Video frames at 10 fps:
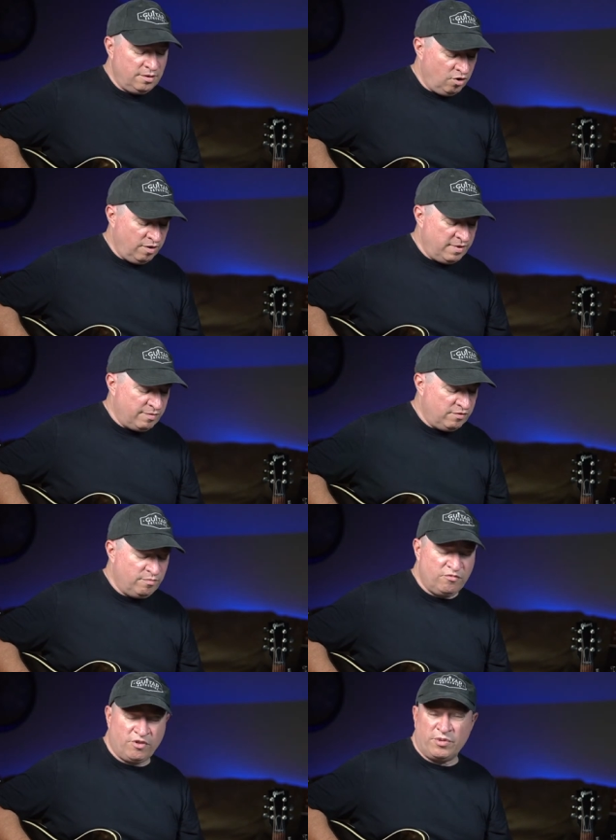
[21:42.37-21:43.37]
Or maybe
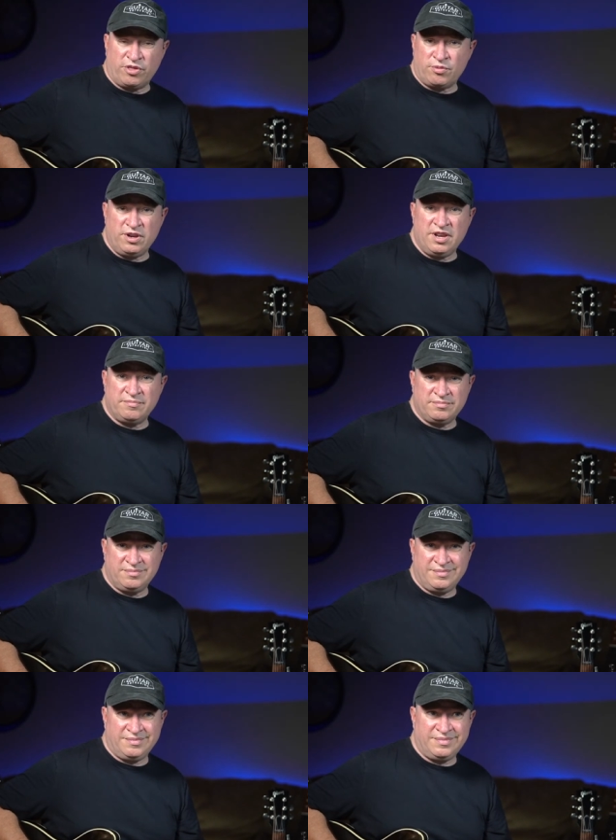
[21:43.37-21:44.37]
from the three
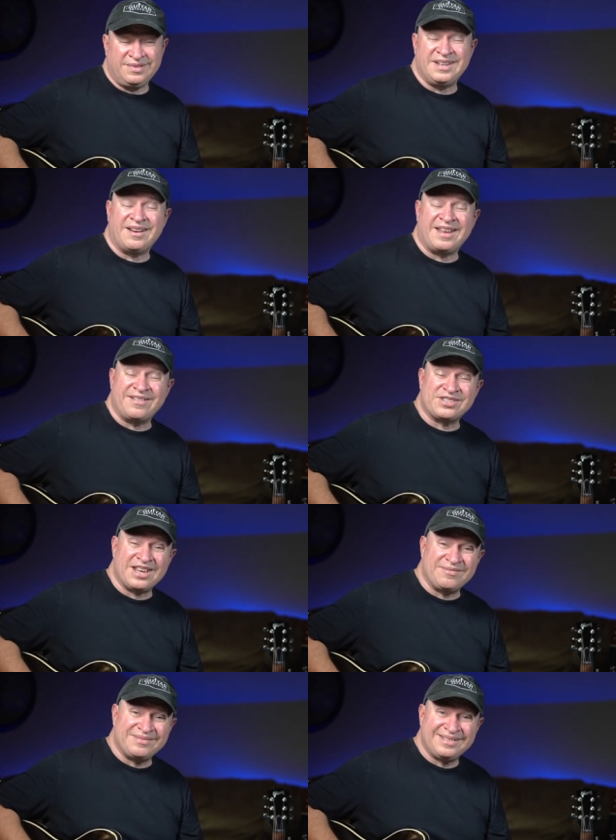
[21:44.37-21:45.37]
down a half
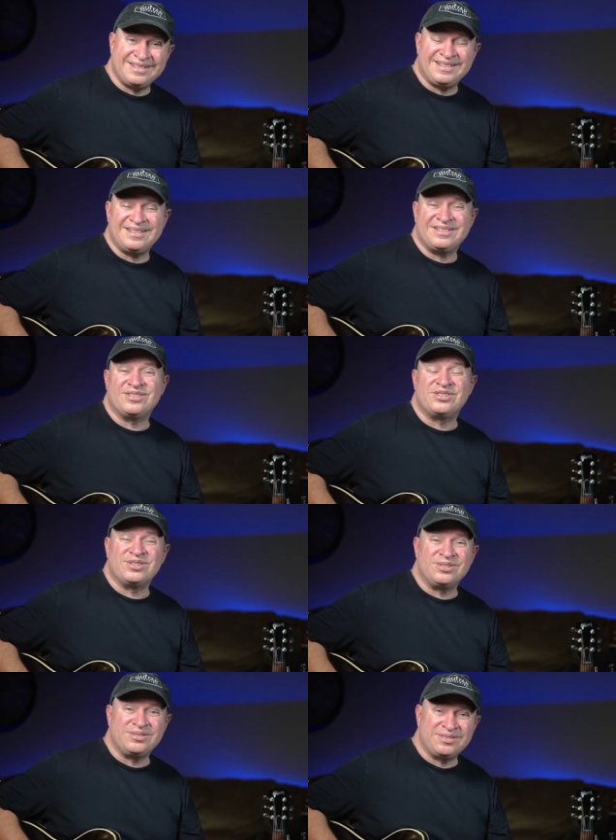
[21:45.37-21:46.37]
step to the
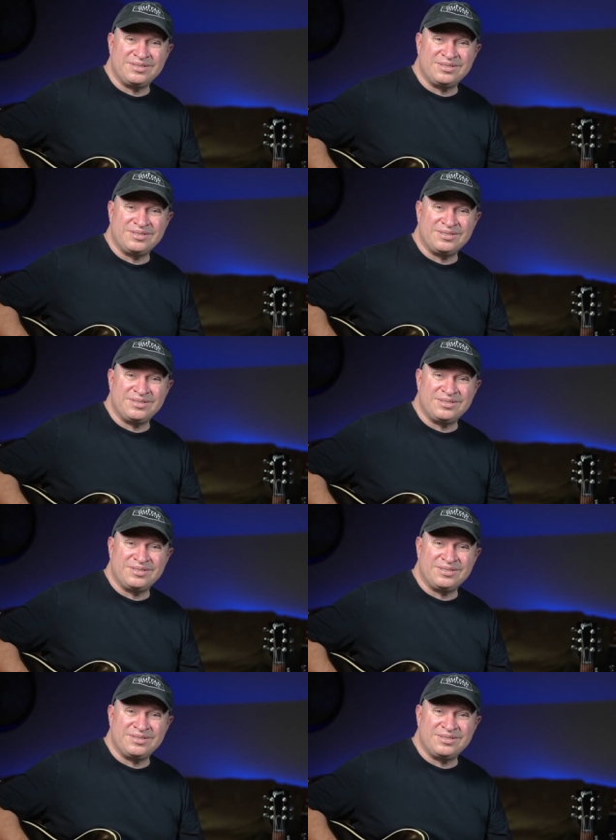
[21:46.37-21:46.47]
two